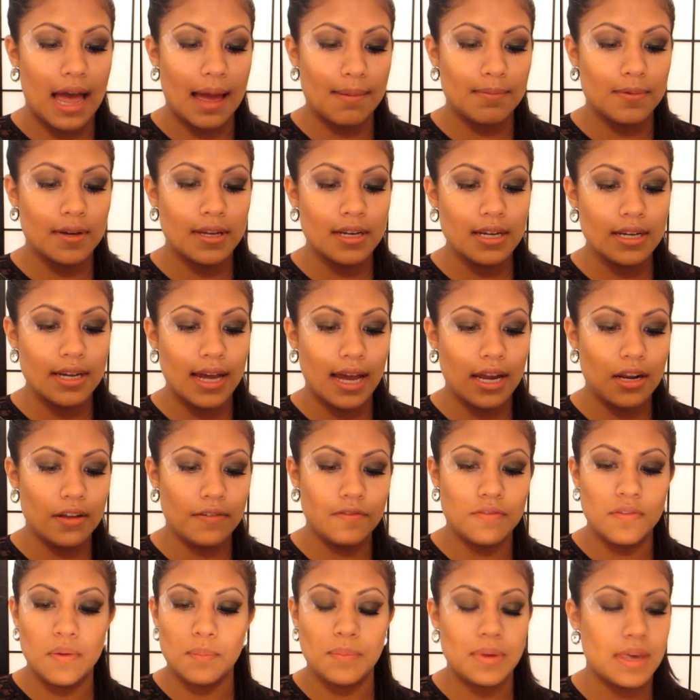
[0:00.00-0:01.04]
I'm going to kind
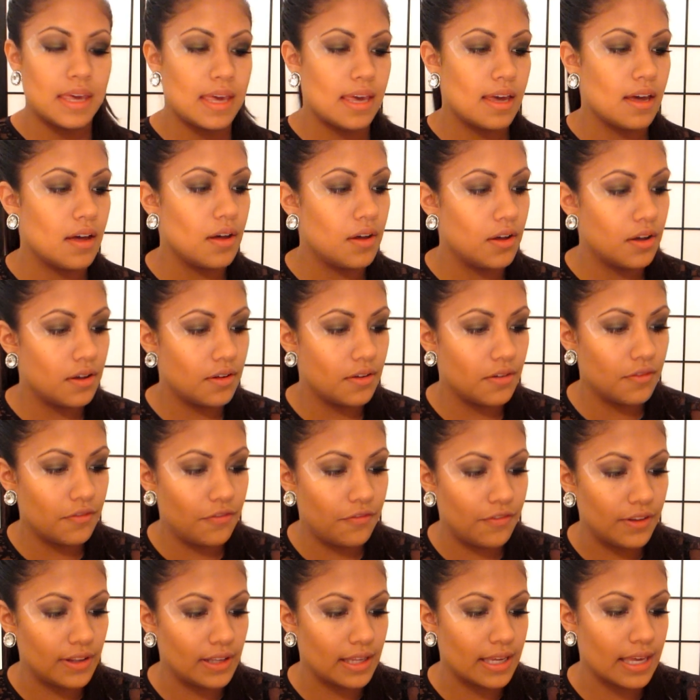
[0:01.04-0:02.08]
of be
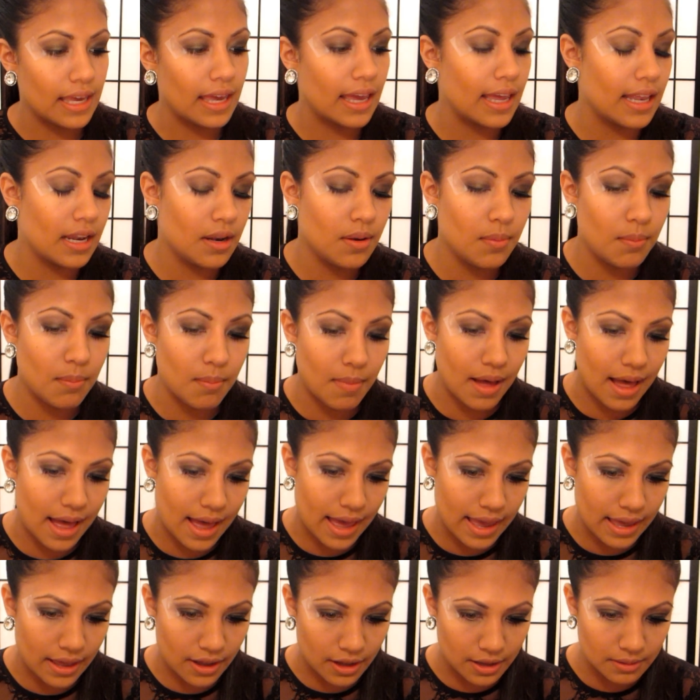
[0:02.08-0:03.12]
filling in
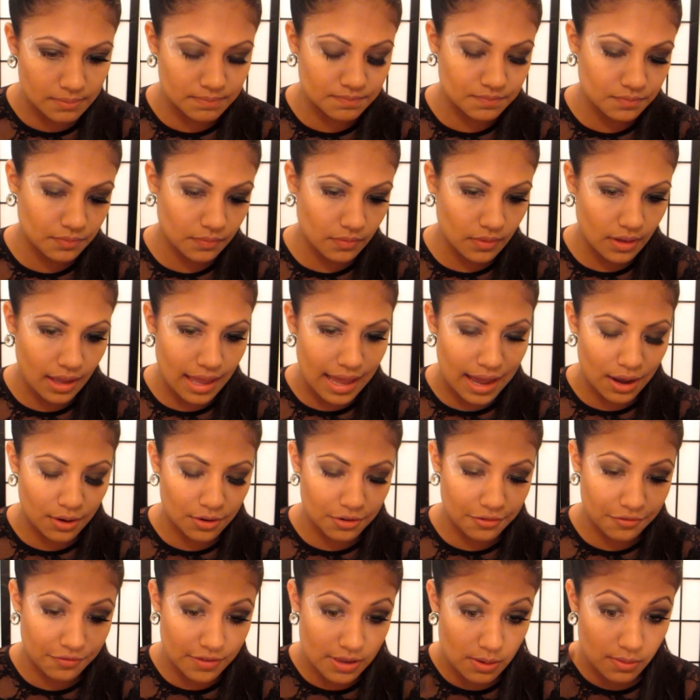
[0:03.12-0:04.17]
my
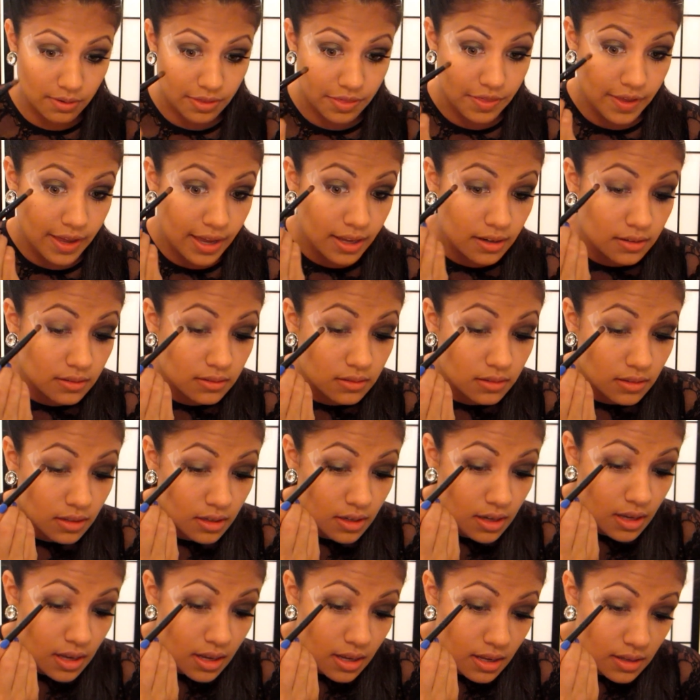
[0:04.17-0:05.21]
outer V with it.
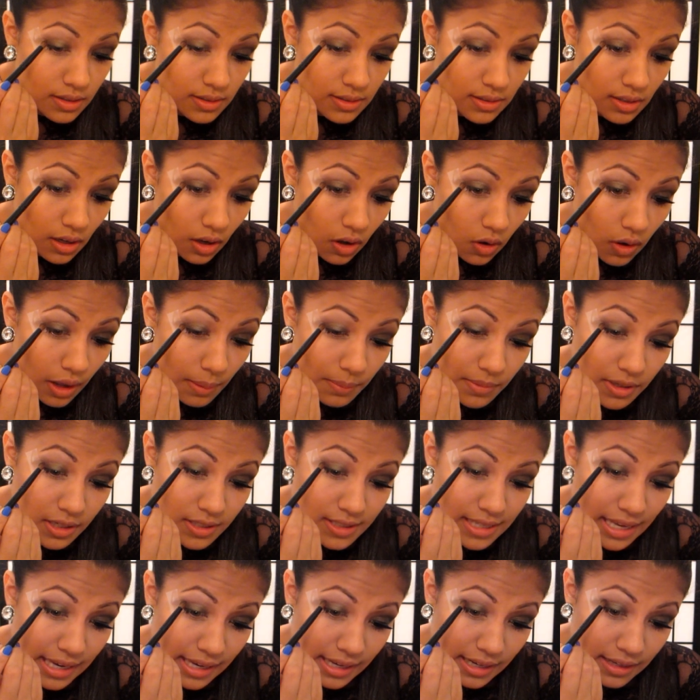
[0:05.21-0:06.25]
So I'm going to
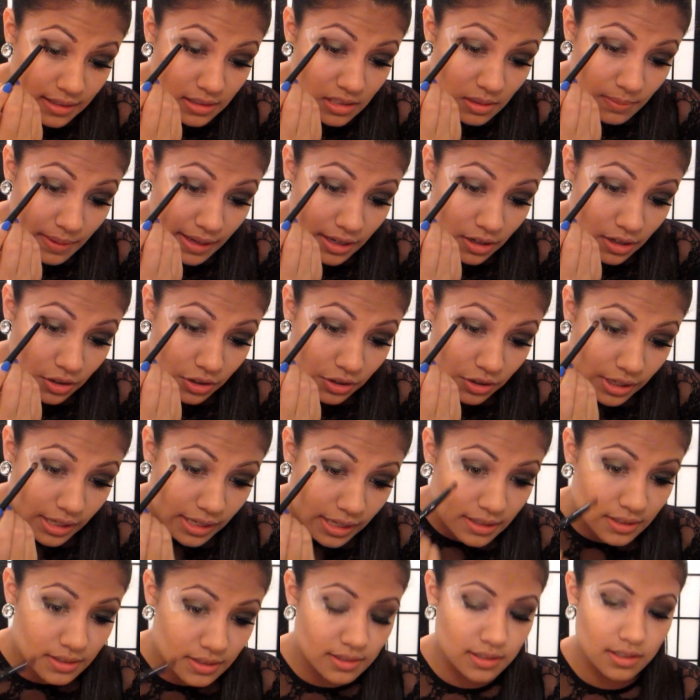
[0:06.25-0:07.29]
take it into my
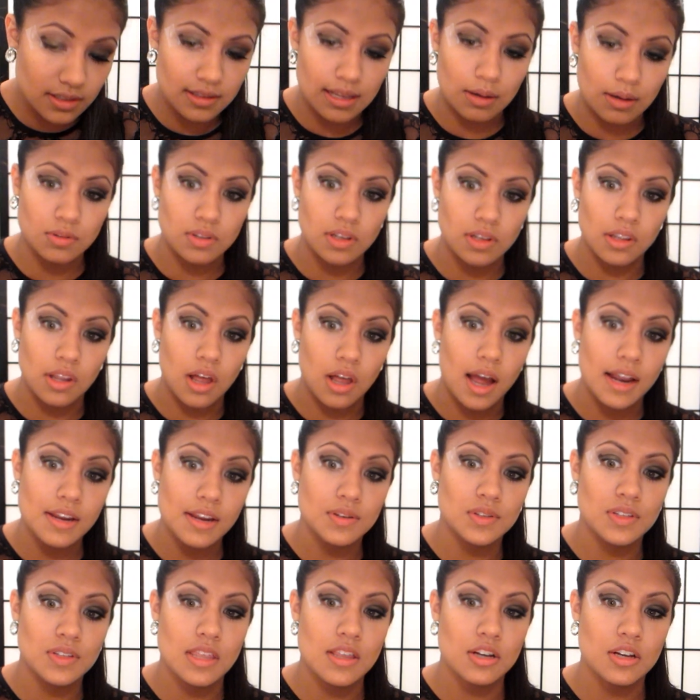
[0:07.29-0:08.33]
crease. That was a lot.
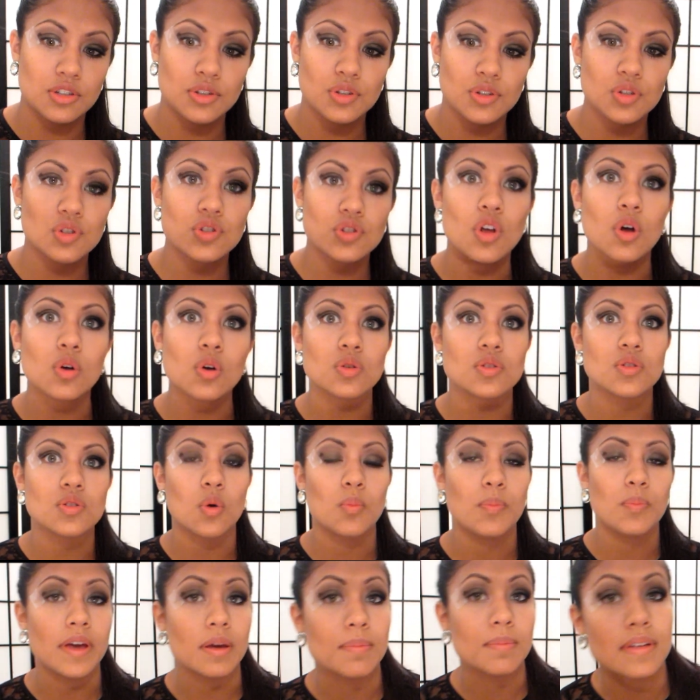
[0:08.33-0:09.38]
You see they're
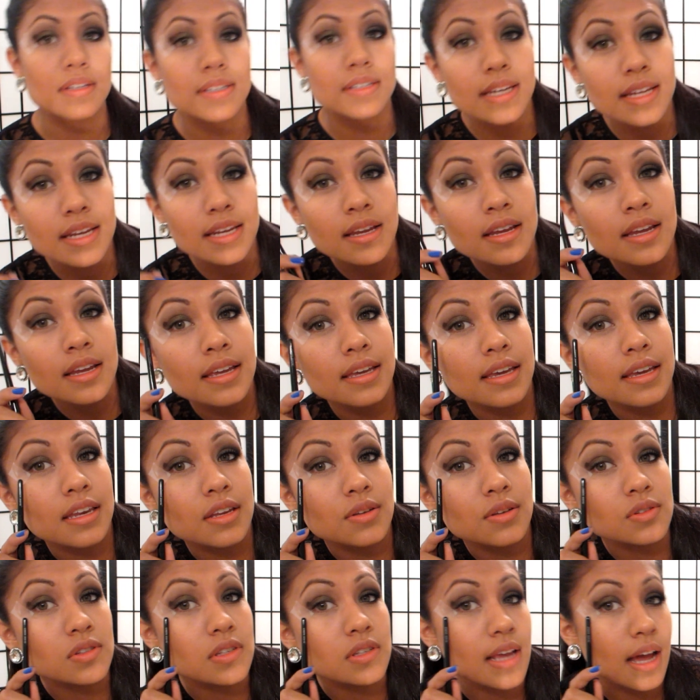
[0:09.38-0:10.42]
so pigmented. Can
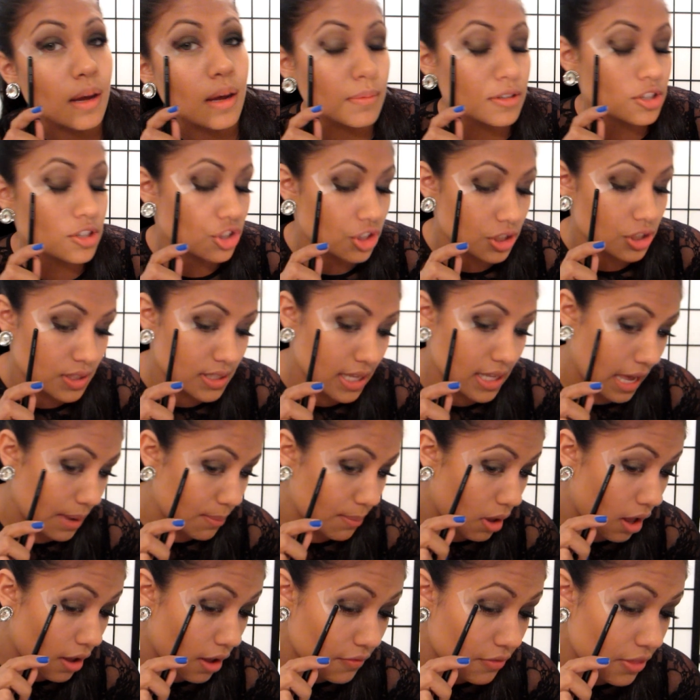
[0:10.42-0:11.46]
you see how much just
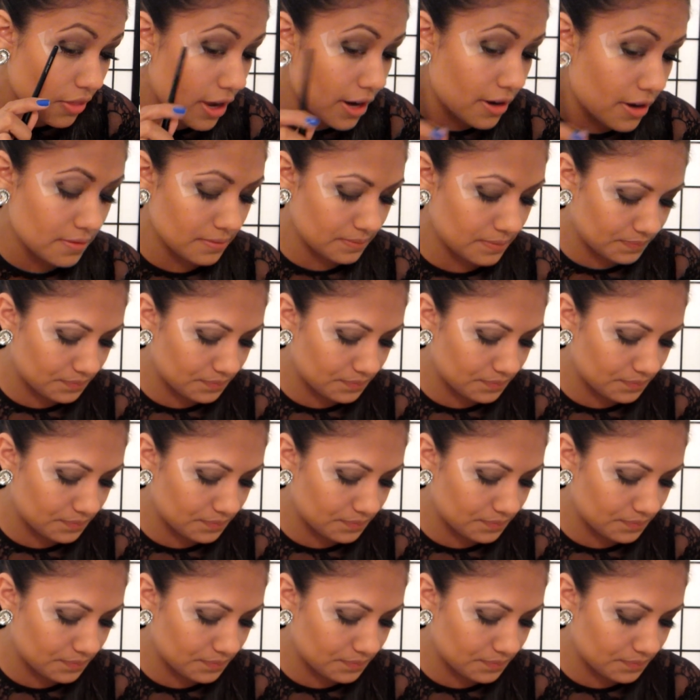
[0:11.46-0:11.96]
came off there?